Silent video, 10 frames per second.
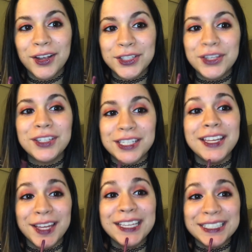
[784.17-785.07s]
Do you see
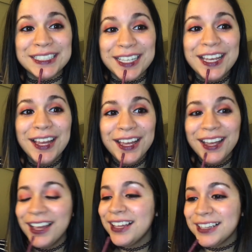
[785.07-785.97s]
this?
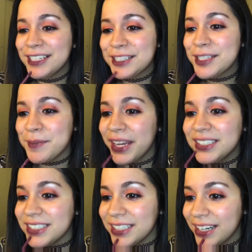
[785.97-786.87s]
This is
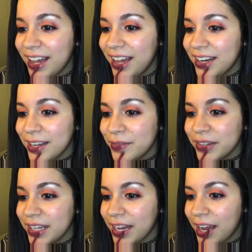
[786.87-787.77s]
amazing. I love
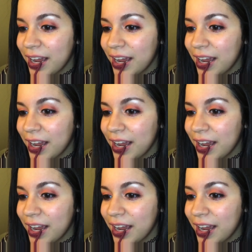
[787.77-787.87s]
it.